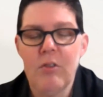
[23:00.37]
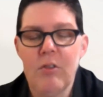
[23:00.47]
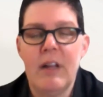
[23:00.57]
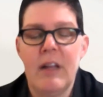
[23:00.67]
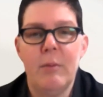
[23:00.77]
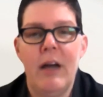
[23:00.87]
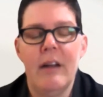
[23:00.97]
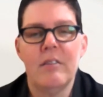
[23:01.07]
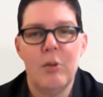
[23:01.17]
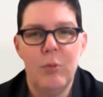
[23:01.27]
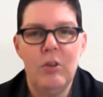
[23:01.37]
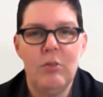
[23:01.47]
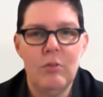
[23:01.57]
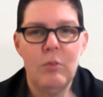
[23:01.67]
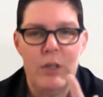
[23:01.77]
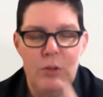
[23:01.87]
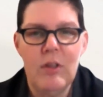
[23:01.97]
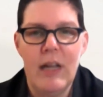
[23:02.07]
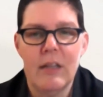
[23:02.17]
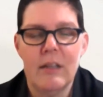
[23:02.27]
are also inside the body. So when
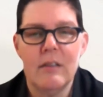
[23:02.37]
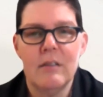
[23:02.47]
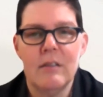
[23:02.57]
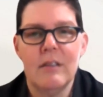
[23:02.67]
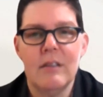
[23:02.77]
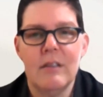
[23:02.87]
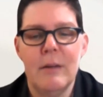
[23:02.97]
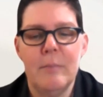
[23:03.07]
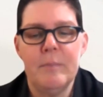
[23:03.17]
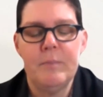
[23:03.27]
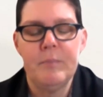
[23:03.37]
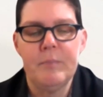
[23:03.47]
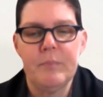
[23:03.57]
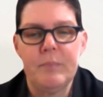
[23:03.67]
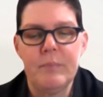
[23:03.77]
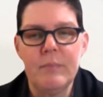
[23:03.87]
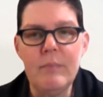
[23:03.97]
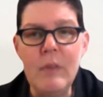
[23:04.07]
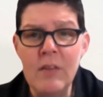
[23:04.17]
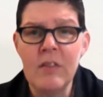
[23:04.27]
you take um,
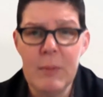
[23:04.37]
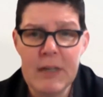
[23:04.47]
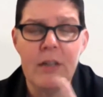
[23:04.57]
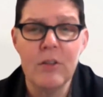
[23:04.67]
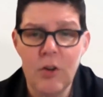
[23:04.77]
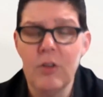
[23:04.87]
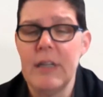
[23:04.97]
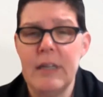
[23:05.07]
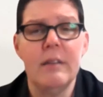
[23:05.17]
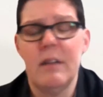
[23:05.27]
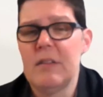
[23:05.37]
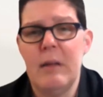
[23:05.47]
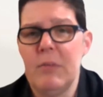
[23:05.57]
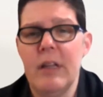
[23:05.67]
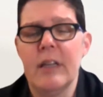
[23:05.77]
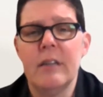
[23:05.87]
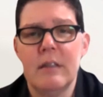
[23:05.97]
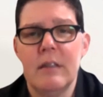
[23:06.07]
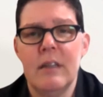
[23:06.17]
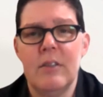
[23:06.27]
CBD internally, it's the same
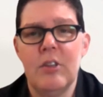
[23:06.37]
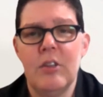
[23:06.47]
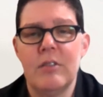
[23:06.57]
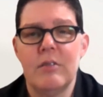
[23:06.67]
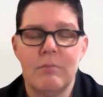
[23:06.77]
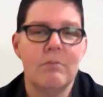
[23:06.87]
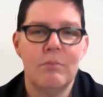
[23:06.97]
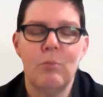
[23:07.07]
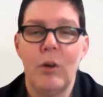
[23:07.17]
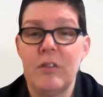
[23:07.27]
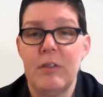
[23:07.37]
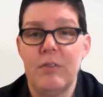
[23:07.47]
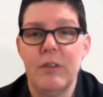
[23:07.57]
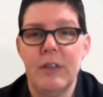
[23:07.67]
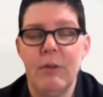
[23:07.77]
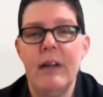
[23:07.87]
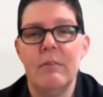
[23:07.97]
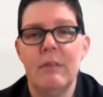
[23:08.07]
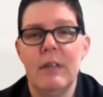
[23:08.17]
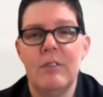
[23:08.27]
thing. It just works differently,
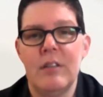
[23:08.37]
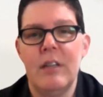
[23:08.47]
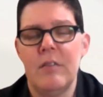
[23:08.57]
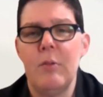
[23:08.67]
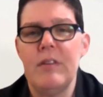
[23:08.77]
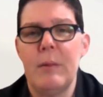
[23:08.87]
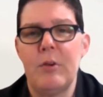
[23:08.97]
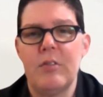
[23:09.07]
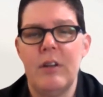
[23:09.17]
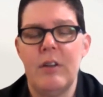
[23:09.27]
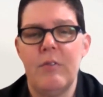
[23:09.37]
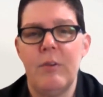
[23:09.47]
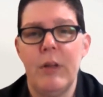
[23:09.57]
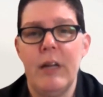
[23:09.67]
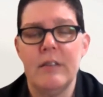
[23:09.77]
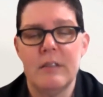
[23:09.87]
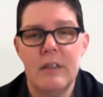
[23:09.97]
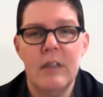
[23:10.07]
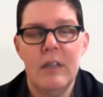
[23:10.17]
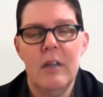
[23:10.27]
right? It just hits the receptors in a different place.
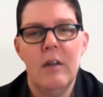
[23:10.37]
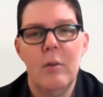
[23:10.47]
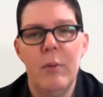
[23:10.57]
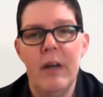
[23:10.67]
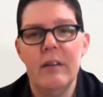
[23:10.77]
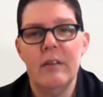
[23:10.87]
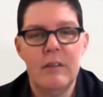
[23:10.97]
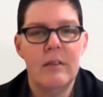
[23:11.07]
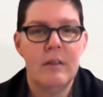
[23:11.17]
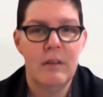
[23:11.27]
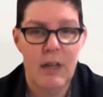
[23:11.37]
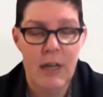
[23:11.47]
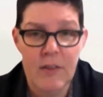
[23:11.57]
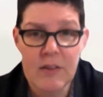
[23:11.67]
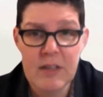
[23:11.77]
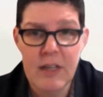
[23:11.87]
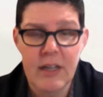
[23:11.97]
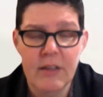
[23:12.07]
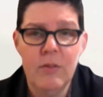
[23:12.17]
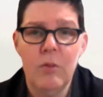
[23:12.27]
But in the
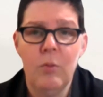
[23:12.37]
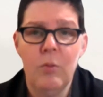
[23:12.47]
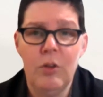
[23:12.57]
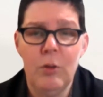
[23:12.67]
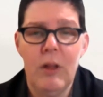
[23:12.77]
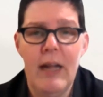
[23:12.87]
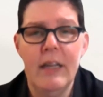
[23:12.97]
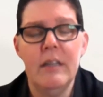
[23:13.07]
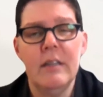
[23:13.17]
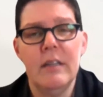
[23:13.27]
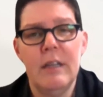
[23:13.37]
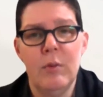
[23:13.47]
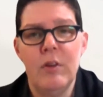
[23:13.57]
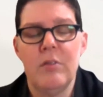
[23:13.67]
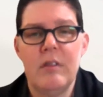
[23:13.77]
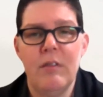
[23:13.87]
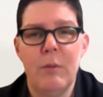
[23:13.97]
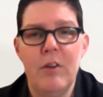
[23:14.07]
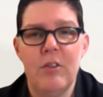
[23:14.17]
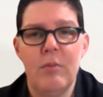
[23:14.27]
skin, when you apply it, it reduces the
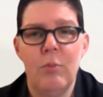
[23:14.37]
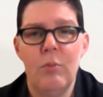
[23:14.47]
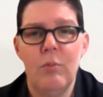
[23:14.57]
inflammation